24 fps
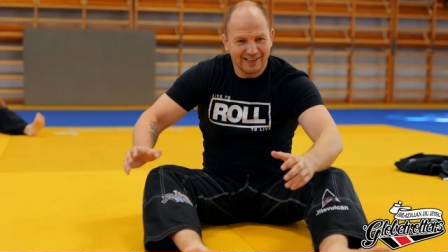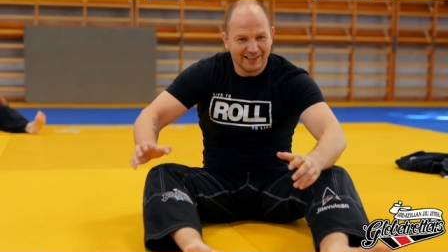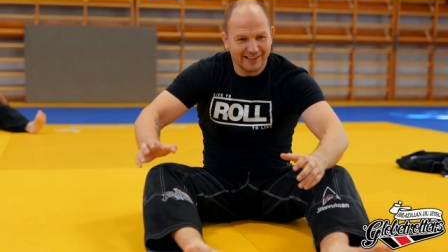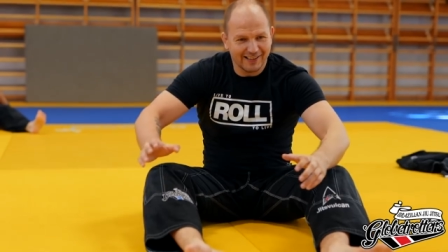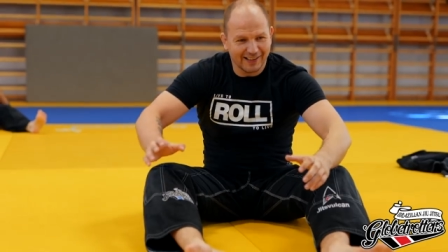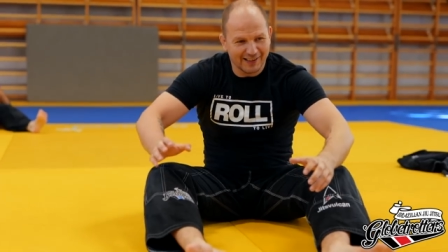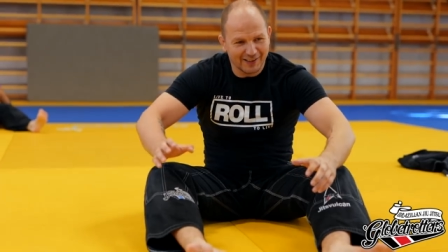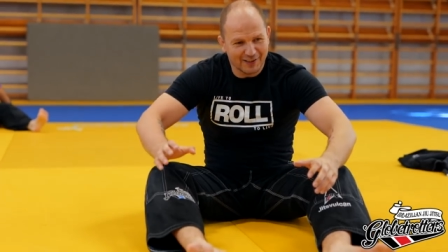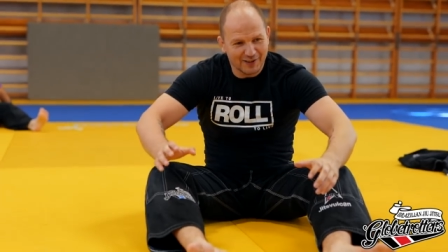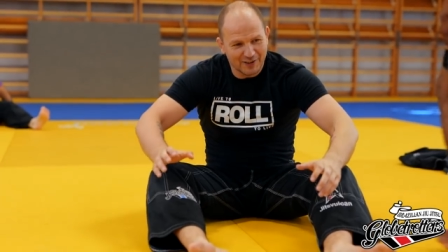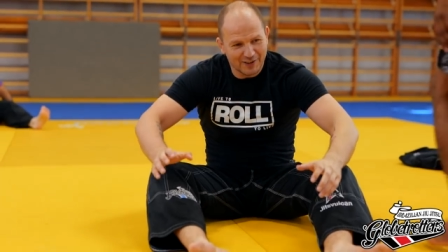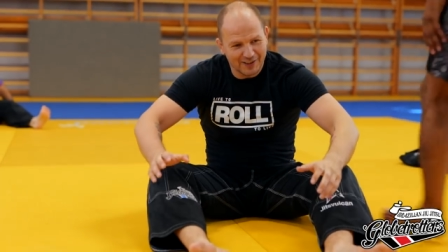
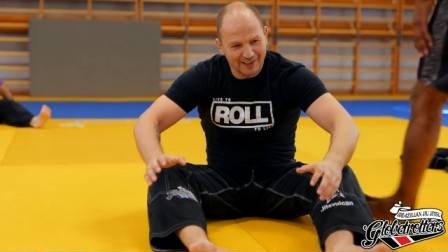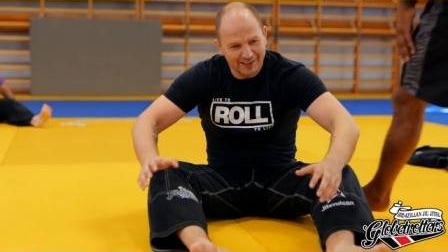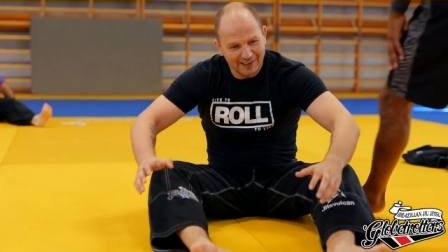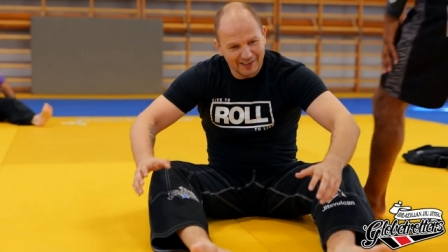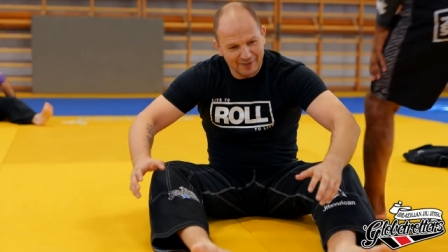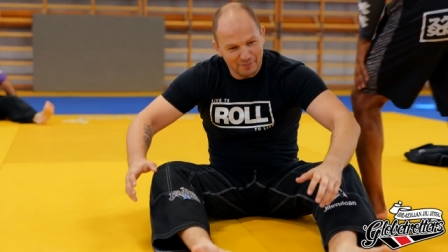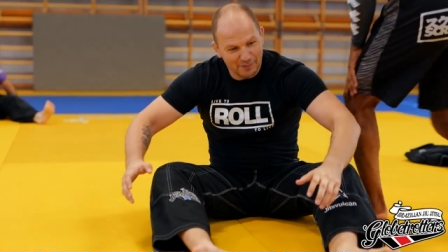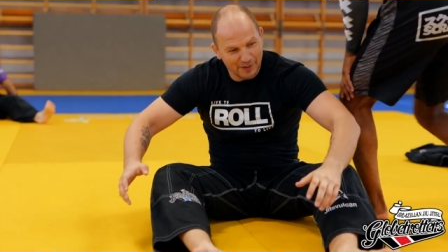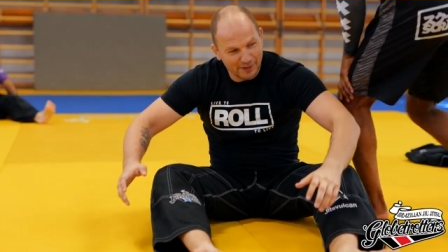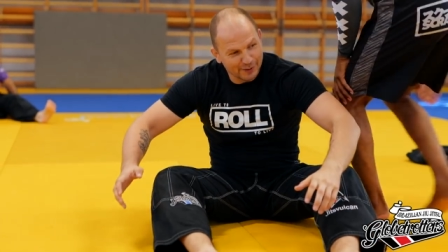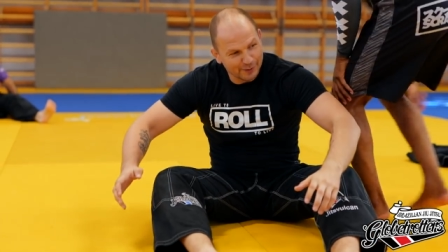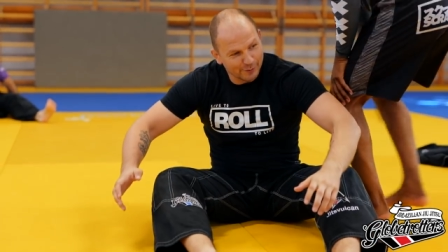Yes,
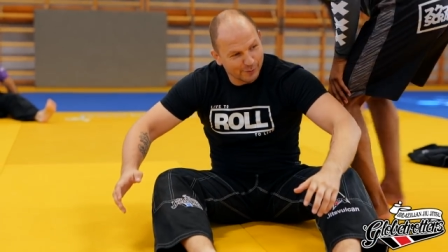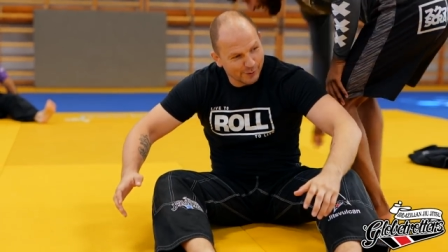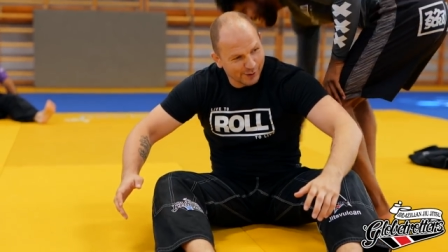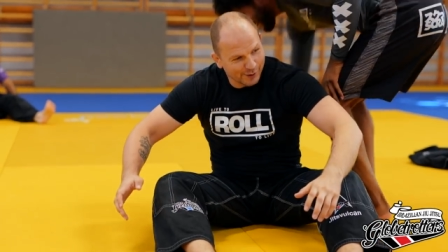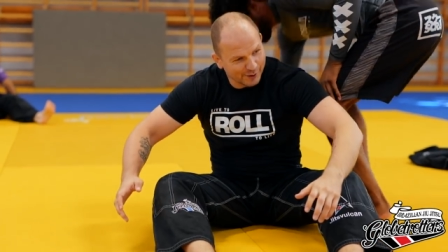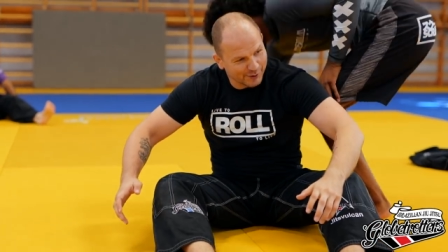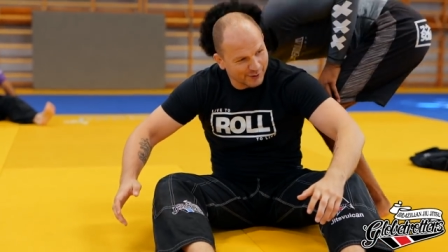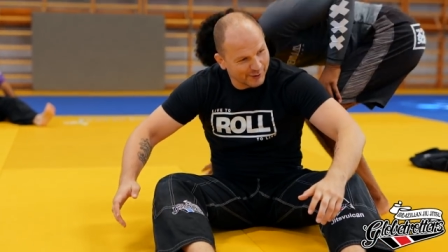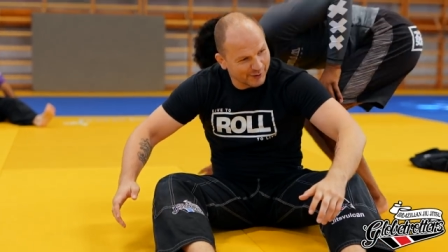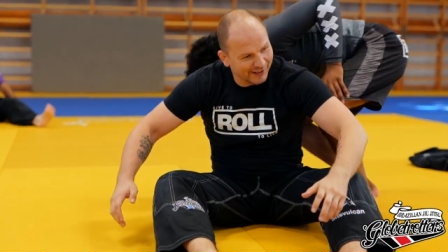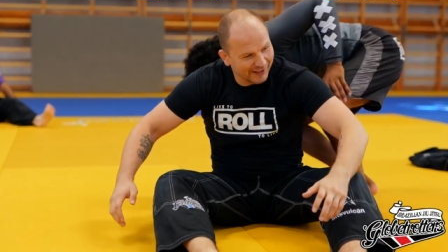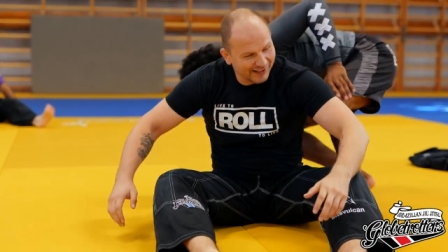make it
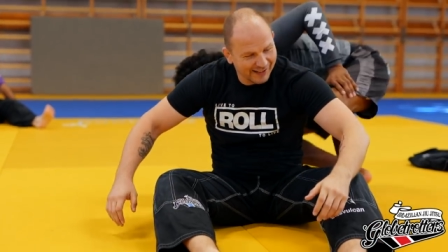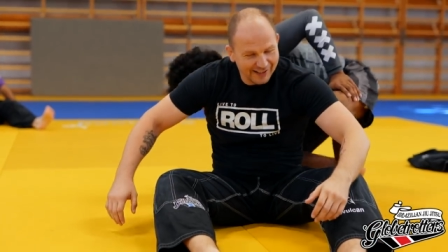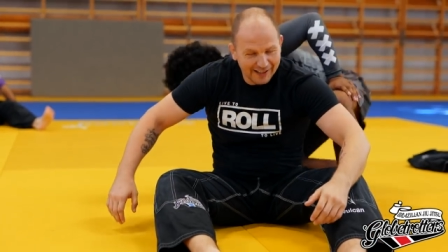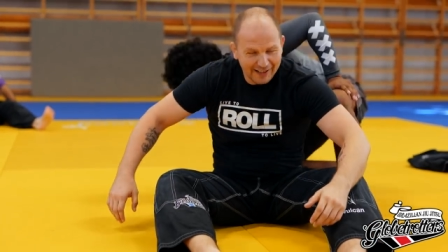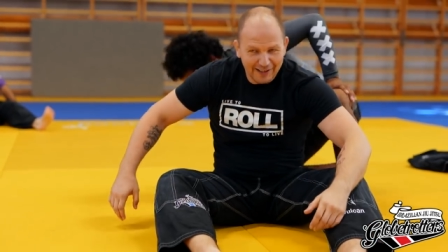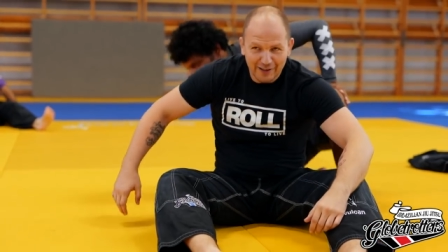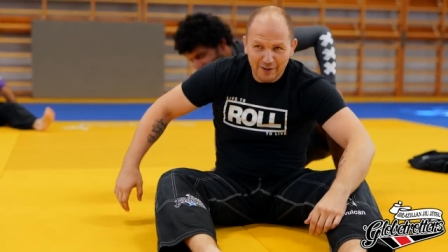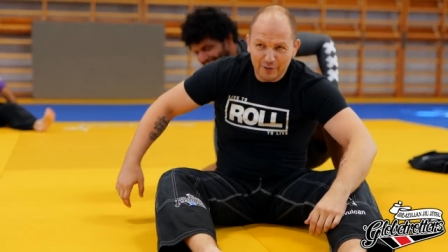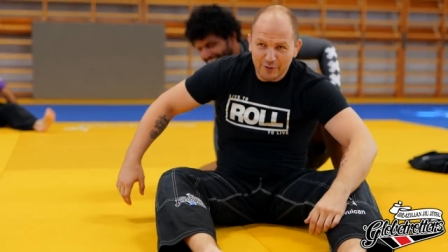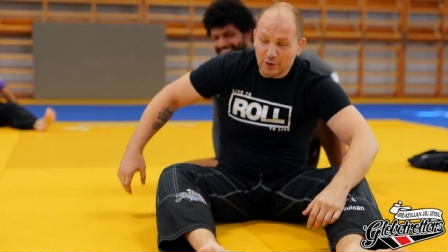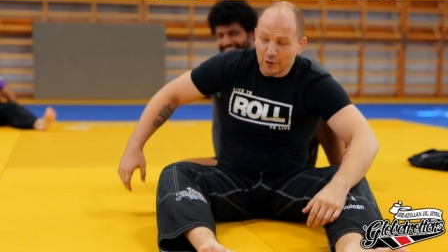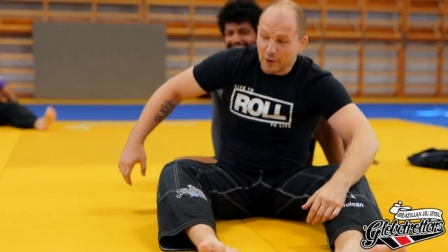worse.
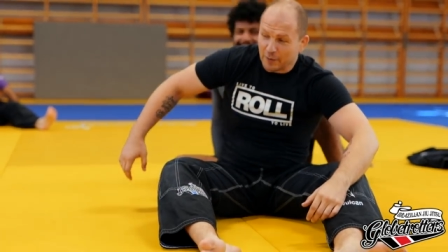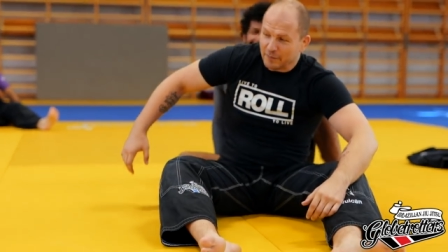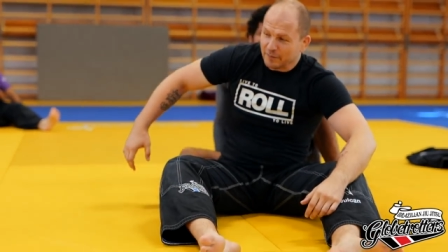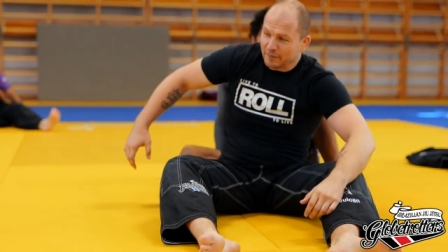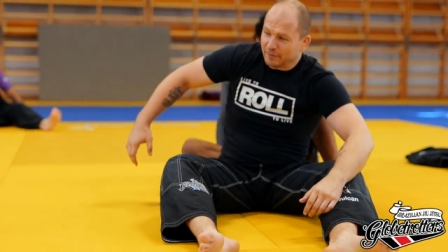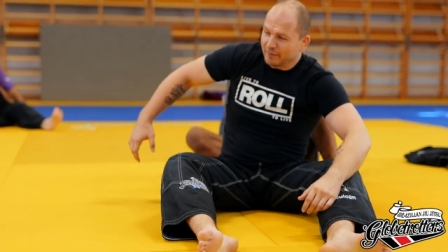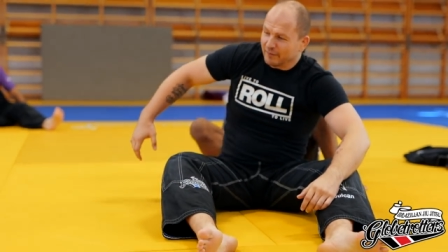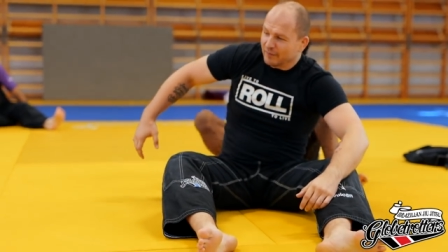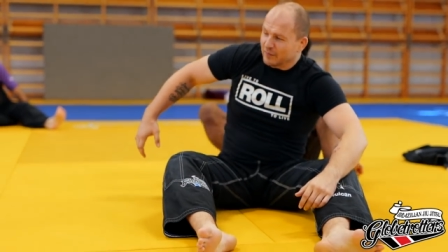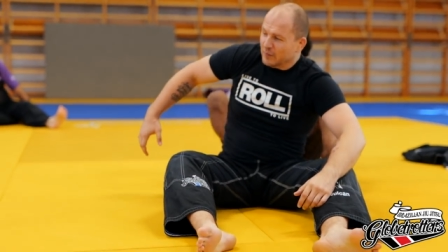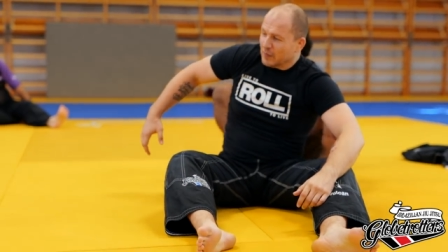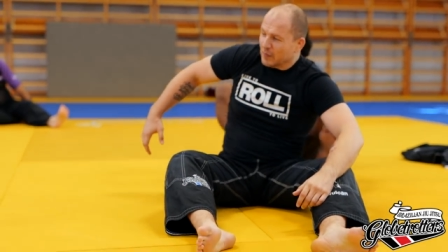So,
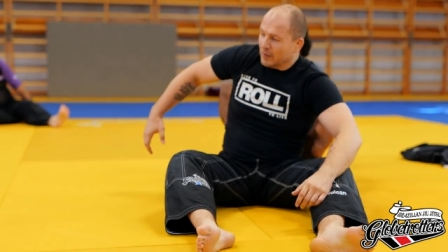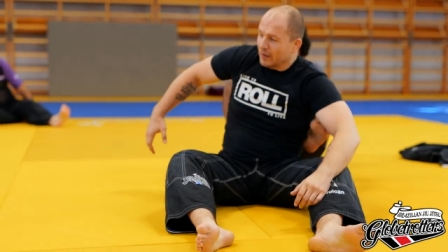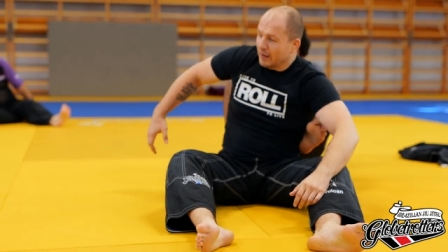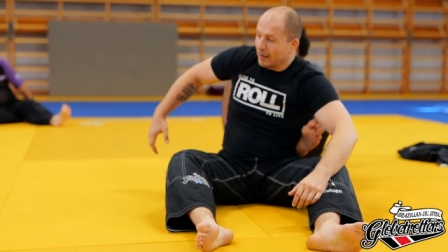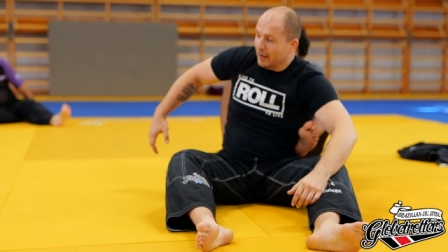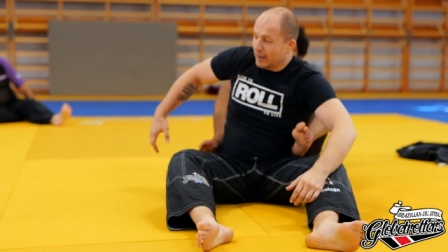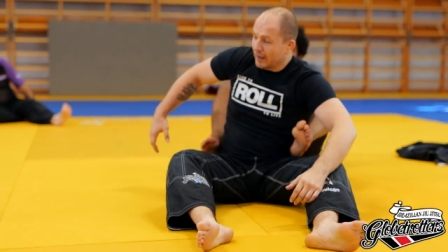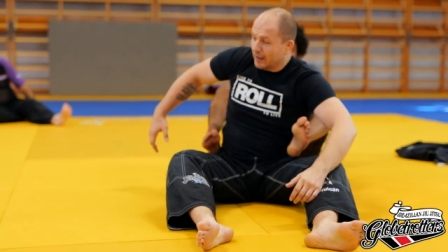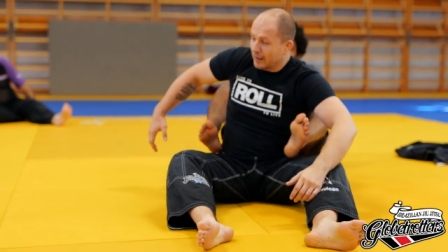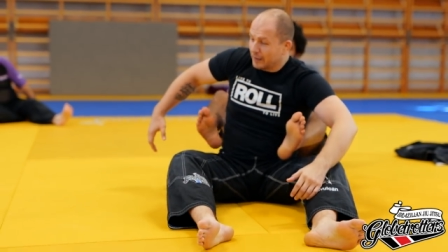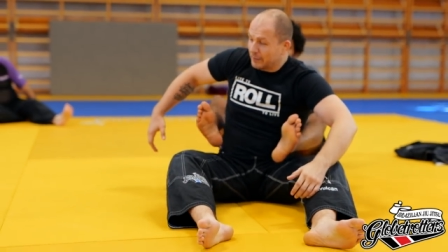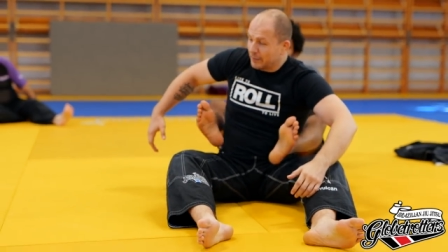
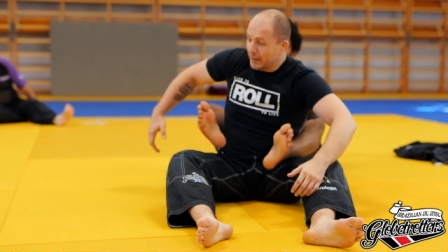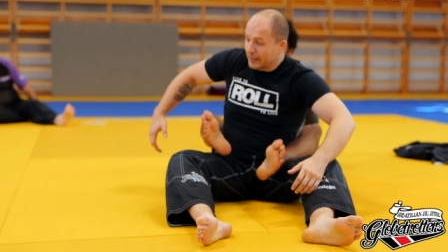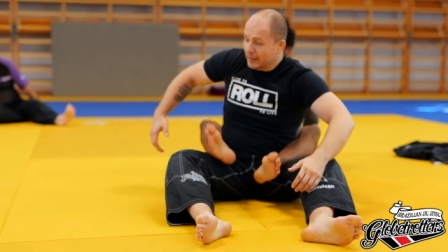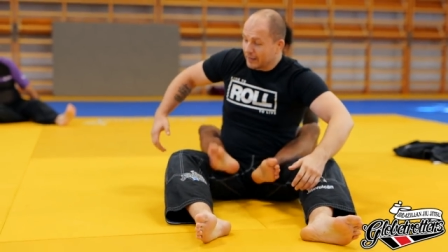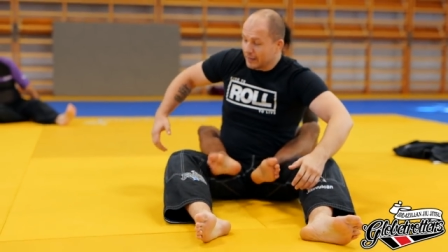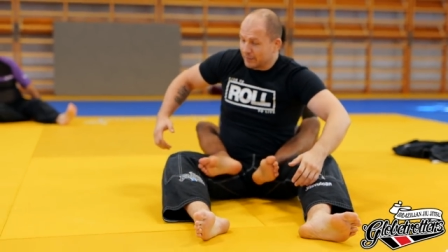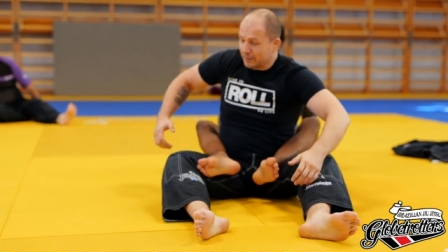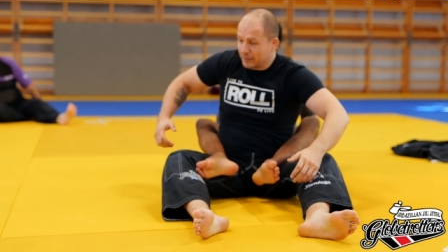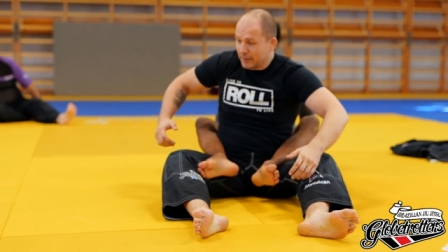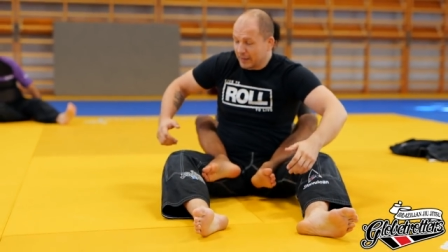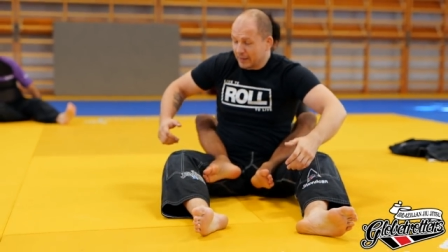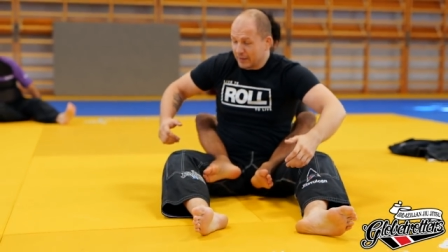uh,
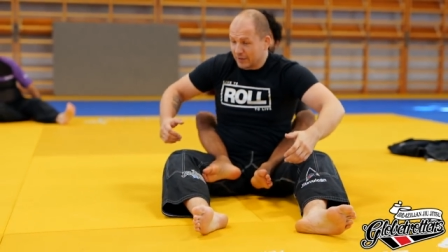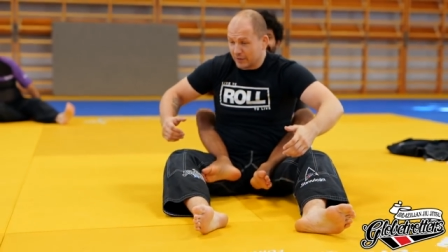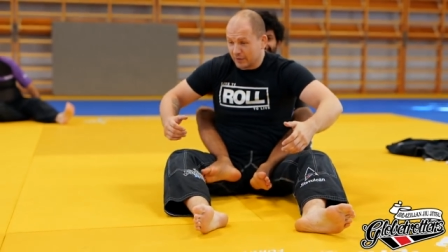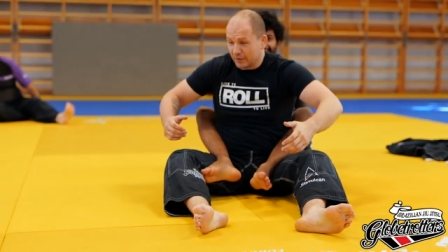back, back